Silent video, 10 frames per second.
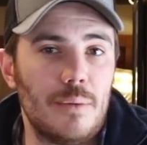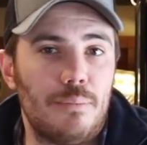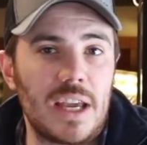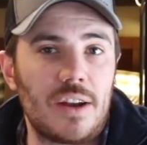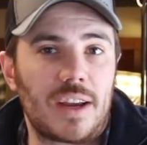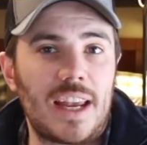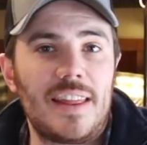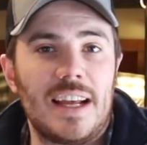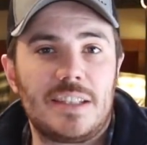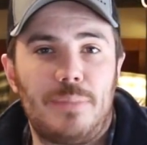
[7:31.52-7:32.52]
but you're getting
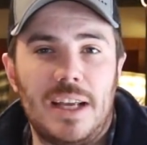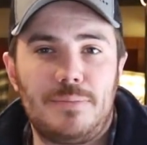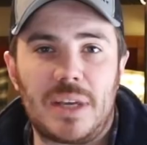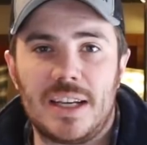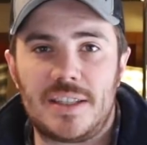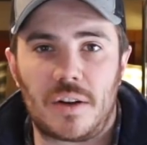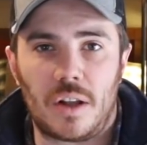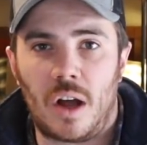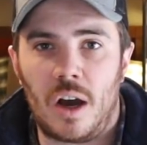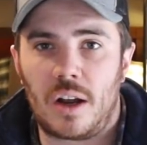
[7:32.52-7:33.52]
that space because you're
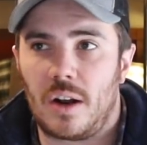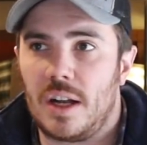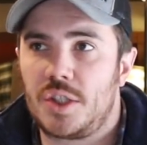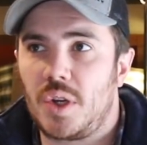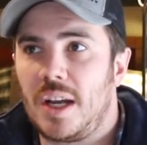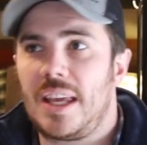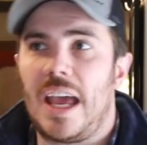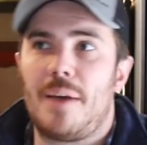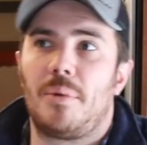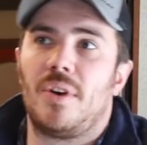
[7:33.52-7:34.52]
longer. A truck
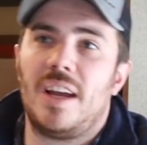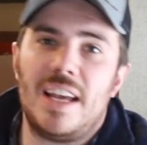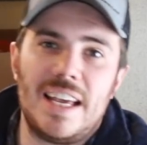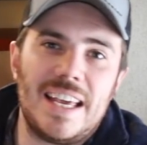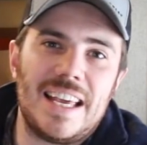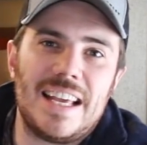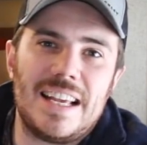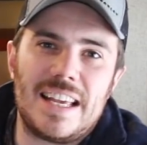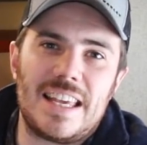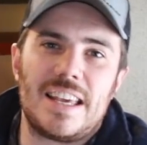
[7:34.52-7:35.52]
camper,
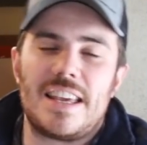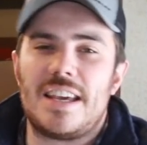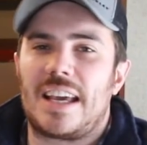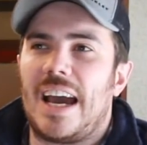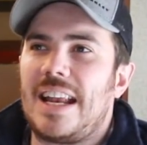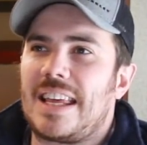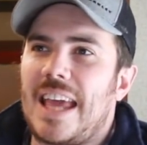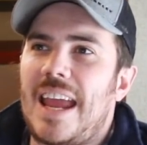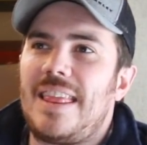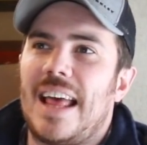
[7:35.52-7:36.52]
you kind of
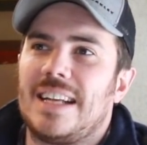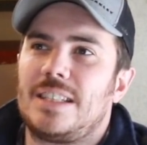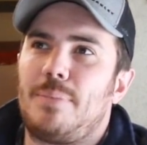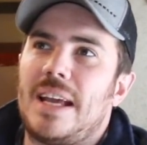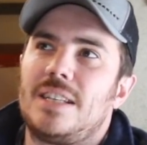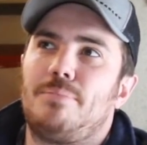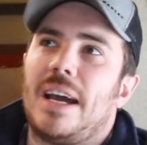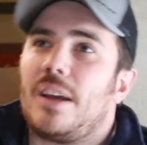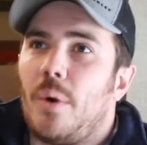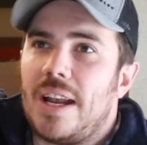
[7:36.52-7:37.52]
gain that space
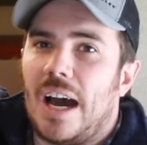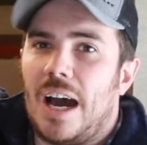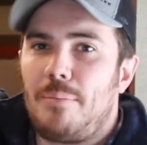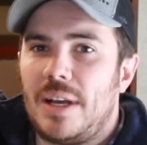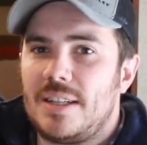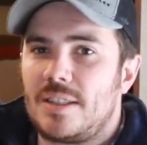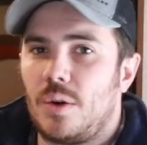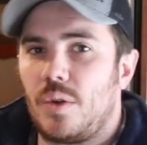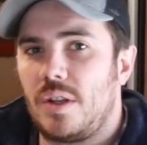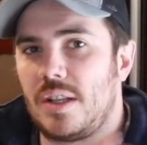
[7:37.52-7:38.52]
by going up, and
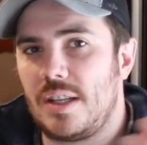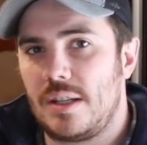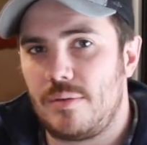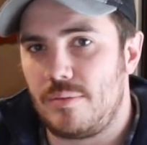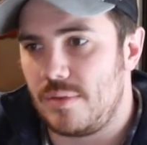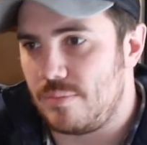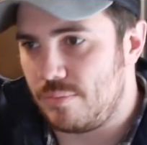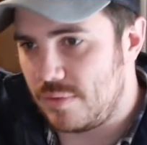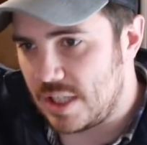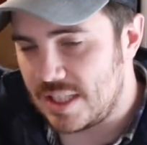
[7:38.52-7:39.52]
so
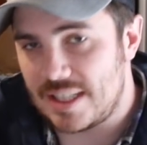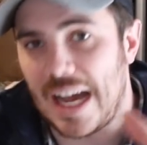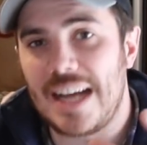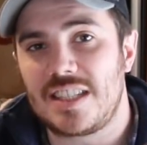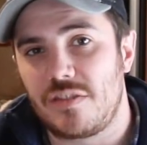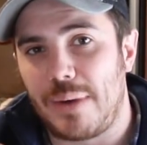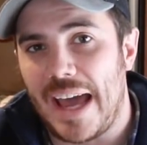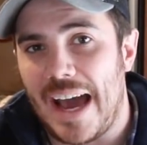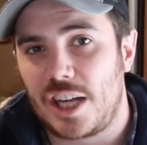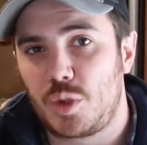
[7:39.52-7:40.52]
the size of my
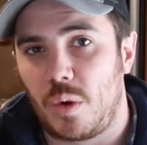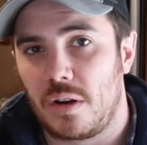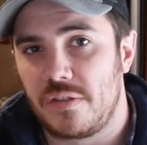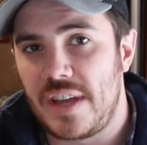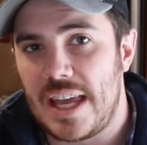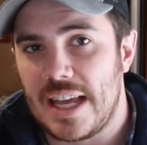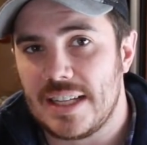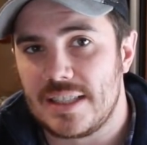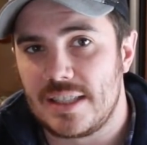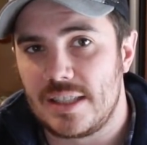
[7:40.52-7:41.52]
actual RV
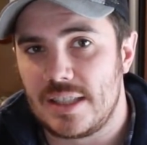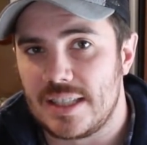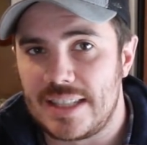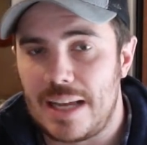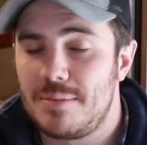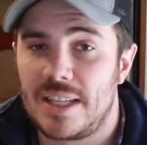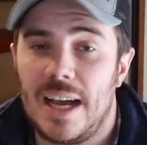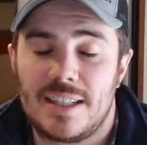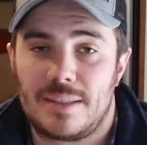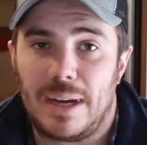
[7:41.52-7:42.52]
is the same
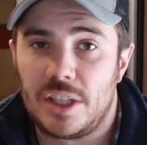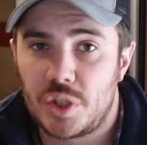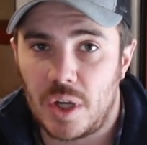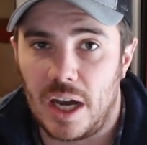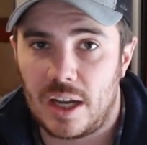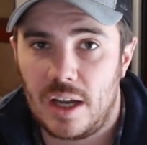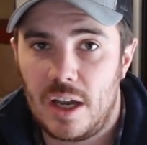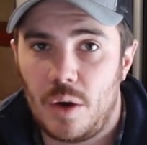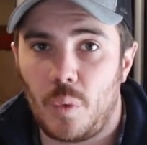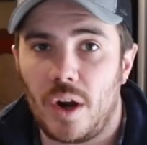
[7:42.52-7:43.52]
size as my truck.
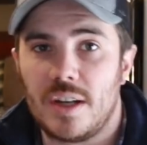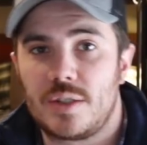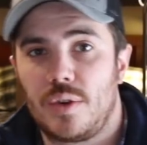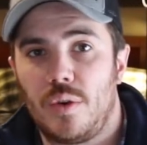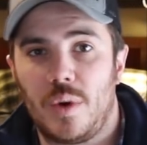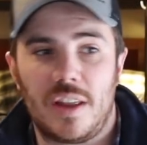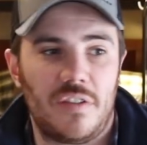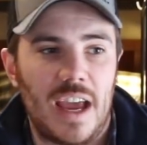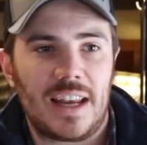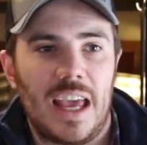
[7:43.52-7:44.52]
Whereas with a
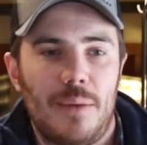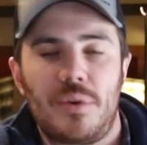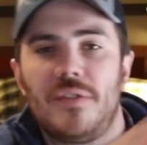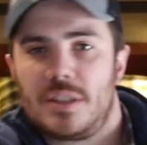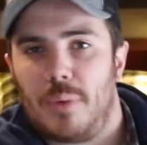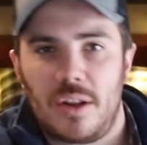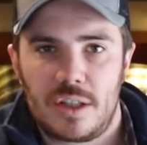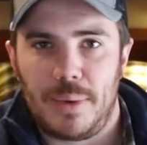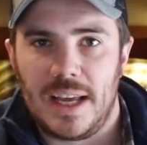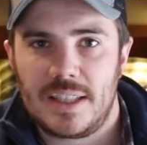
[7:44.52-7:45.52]
van camper, you have a smaller
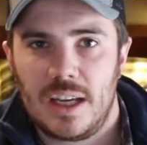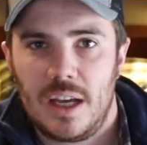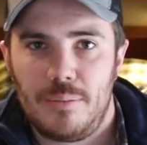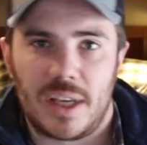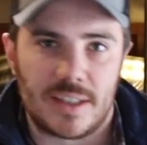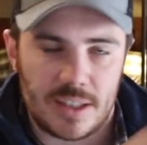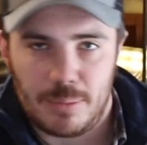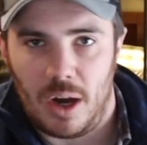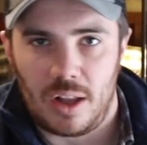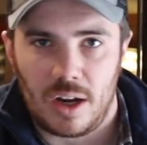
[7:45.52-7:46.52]
space because it's
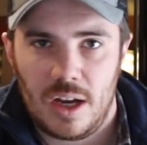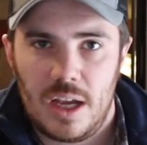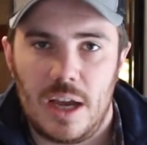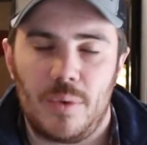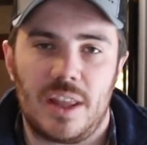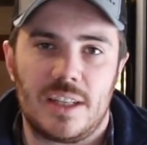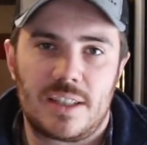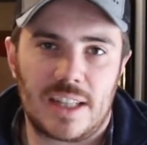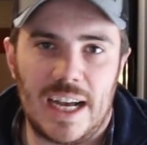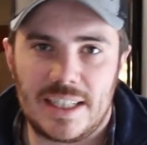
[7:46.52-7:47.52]
smaller, and with a
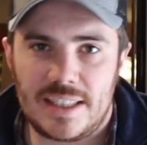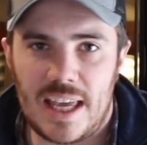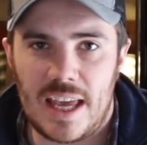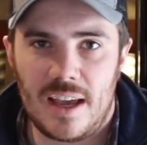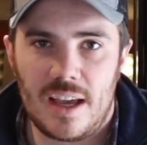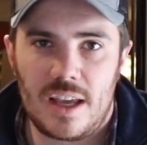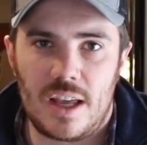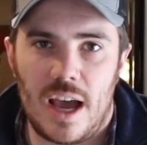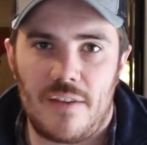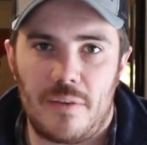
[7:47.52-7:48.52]
Class C,
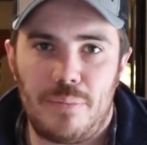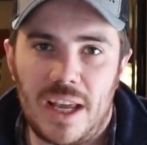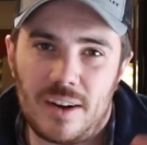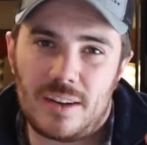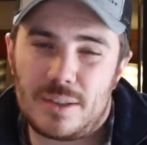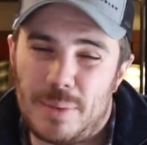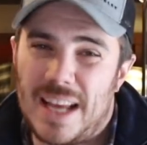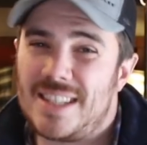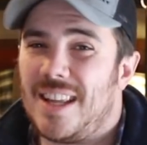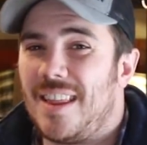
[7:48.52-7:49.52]
you have a bigger
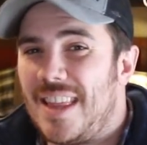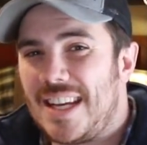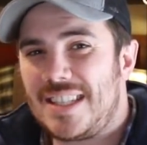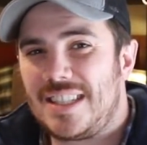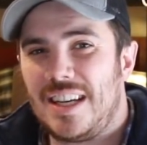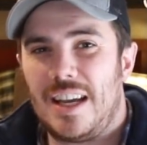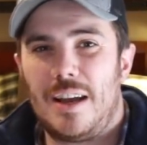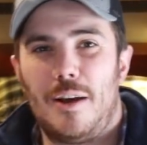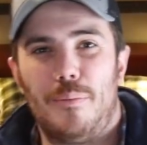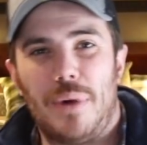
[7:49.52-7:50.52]
space than this,
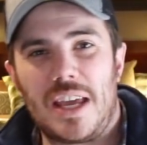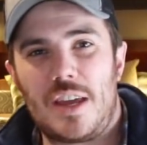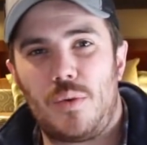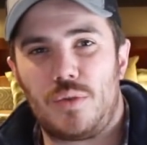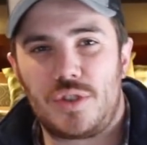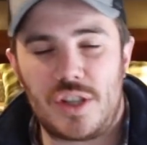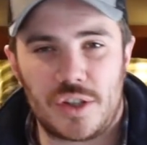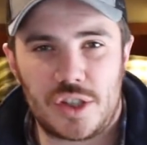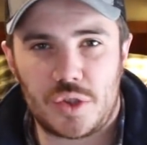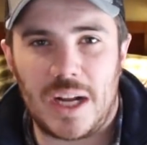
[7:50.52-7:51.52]
but you're
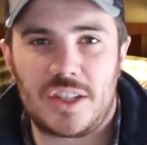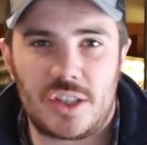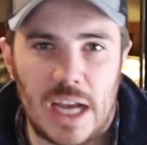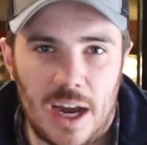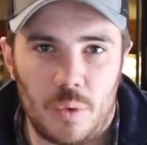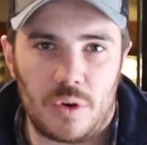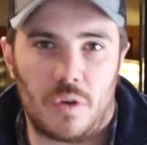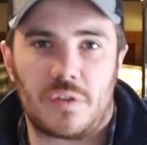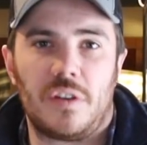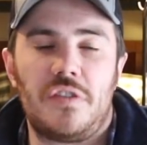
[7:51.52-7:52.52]
stretched out
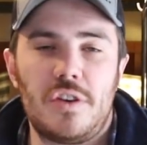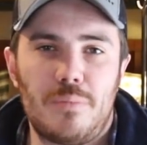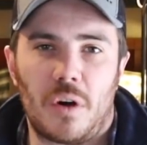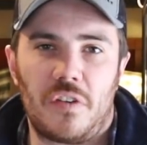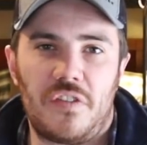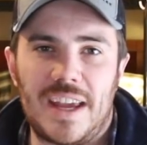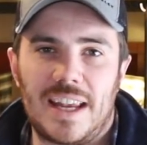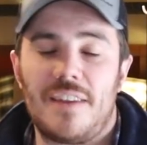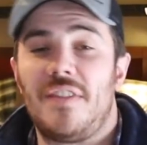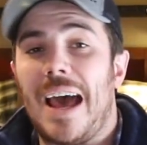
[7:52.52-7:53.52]
over a few more
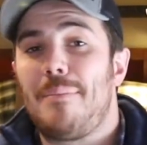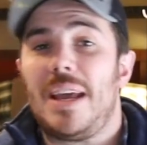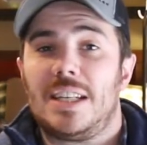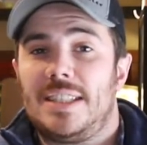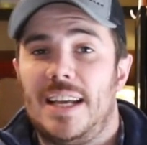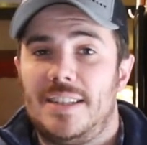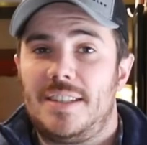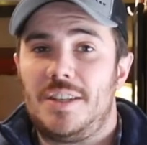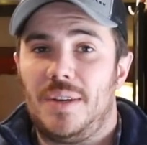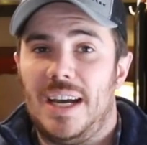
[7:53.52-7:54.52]
feet, if that makes sense
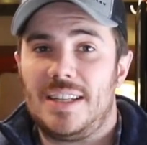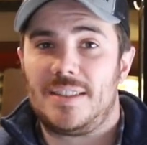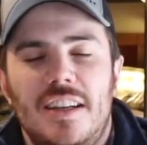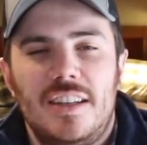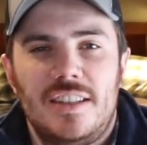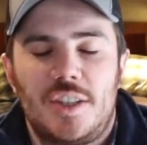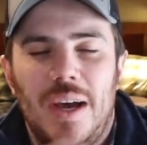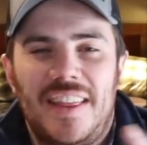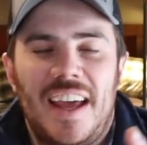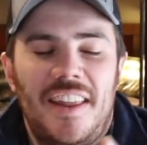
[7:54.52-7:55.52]
to you guys. So
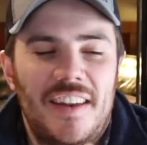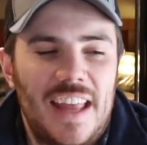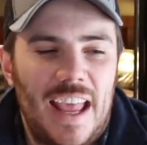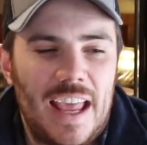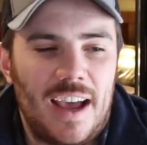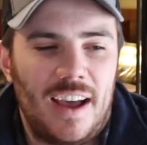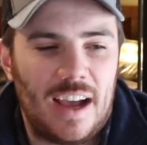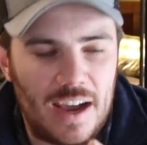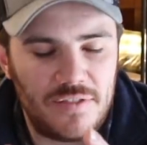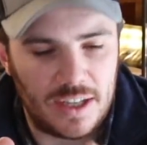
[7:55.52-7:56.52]
at the end of the day,
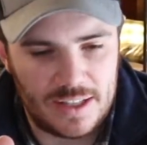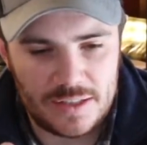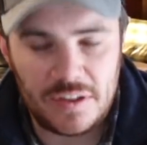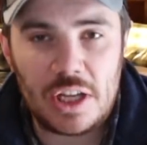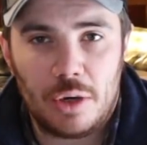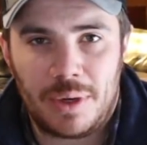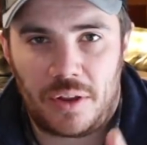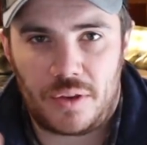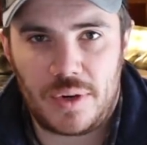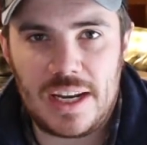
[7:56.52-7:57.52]
I've done this video about
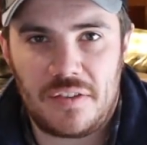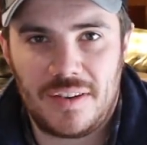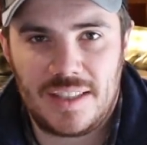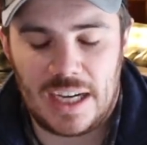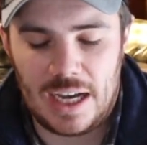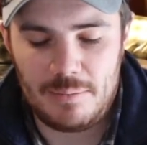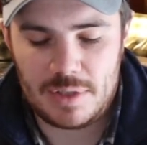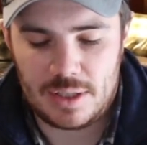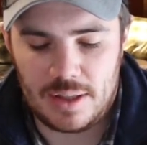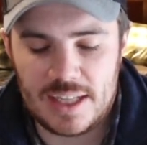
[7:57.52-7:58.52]
3 different
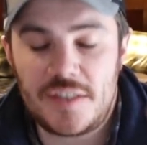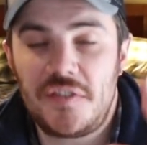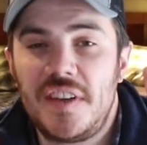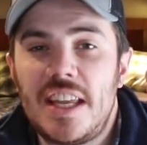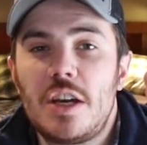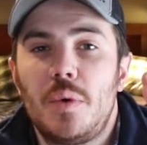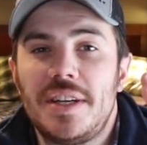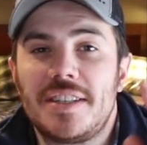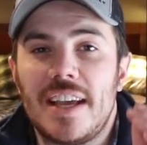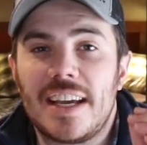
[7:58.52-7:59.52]
times. This video
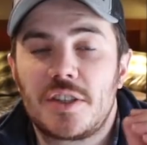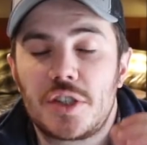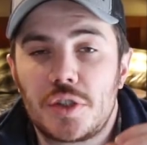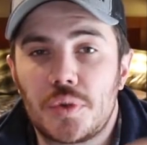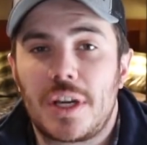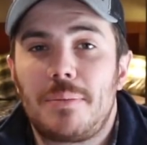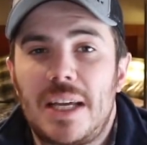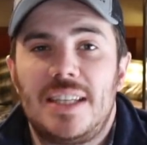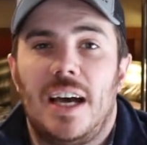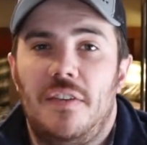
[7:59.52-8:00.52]
is
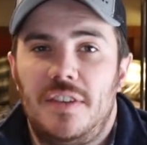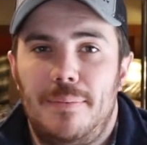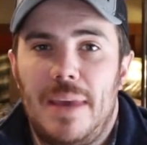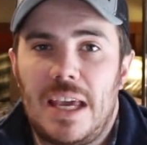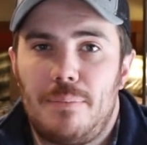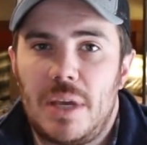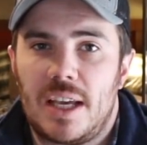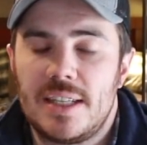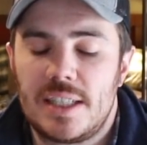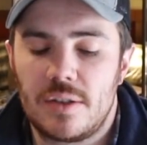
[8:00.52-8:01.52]
extremely tough to make
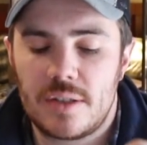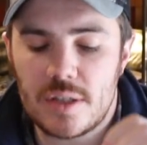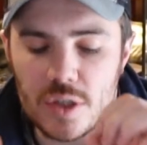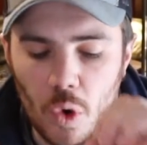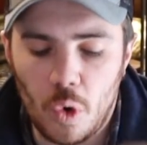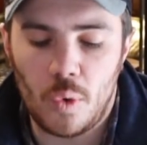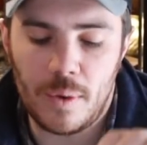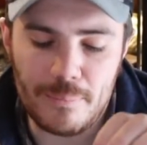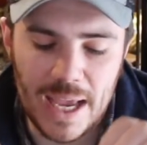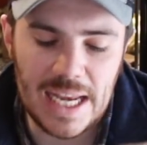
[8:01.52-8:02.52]
because there's
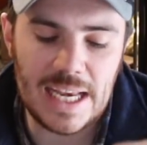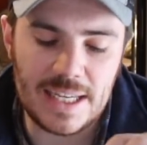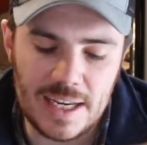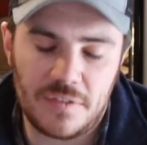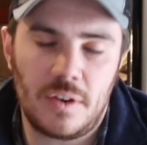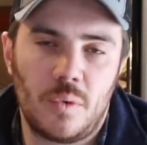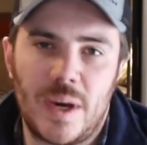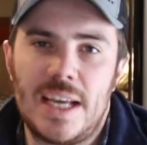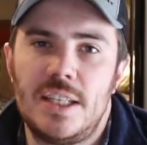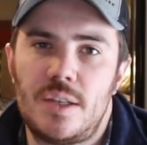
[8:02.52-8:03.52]
so many different
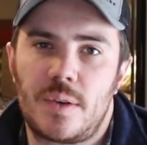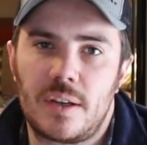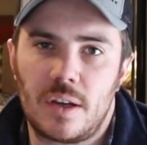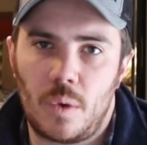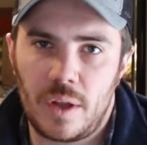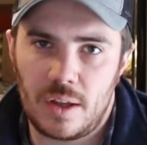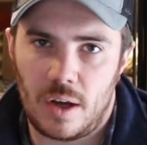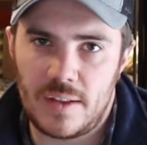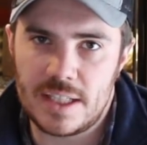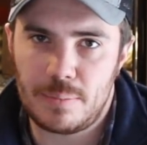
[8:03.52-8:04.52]
ways you can go with
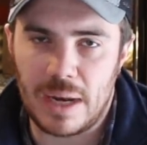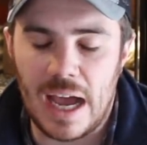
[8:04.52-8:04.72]
all this. But